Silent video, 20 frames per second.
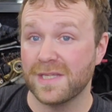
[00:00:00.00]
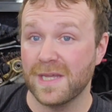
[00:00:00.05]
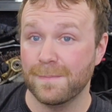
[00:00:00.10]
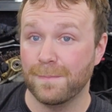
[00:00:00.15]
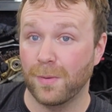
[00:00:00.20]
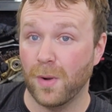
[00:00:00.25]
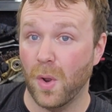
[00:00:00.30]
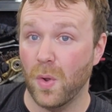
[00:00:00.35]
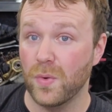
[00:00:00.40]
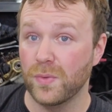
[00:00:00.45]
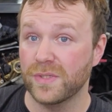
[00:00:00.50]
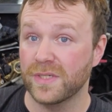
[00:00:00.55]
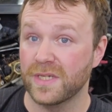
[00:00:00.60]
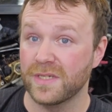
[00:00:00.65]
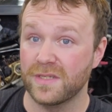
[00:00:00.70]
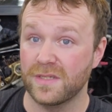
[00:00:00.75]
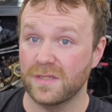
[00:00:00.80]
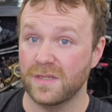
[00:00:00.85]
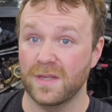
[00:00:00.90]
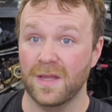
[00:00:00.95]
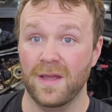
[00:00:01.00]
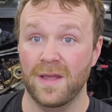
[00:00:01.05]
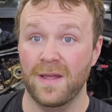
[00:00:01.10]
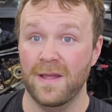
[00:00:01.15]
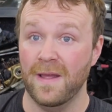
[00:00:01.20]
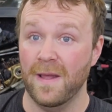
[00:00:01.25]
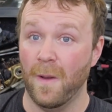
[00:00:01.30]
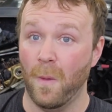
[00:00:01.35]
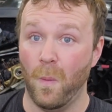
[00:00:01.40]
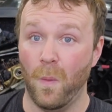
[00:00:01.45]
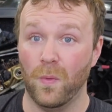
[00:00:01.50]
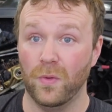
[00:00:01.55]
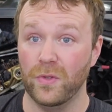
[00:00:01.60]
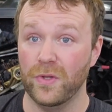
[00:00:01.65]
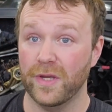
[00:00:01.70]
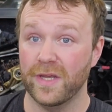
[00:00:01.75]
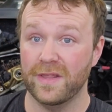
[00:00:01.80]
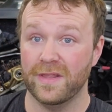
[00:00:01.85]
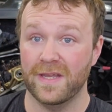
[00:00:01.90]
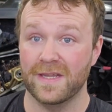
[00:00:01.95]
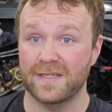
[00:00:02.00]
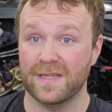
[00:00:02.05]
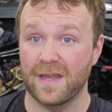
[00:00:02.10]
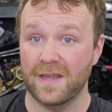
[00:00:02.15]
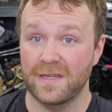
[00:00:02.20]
than pros, because look at this.